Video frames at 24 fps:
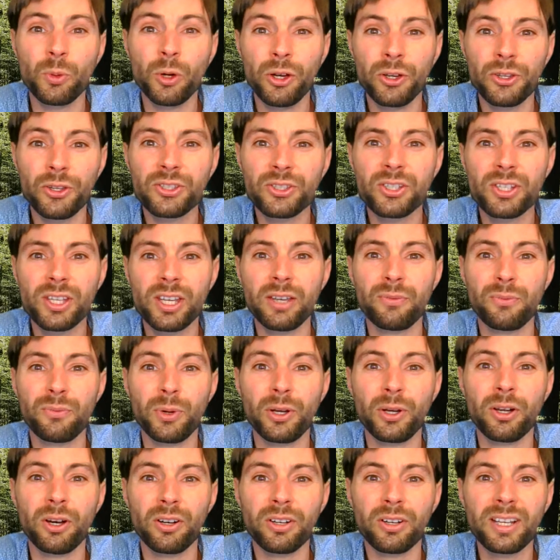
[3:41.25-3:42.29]
worse if
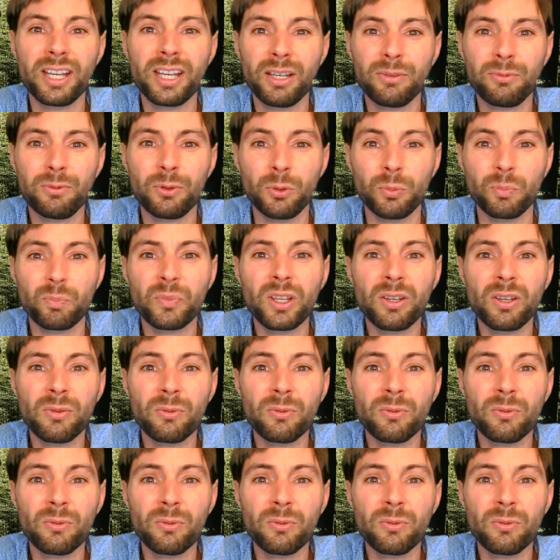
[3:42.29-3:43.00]
we're not careful.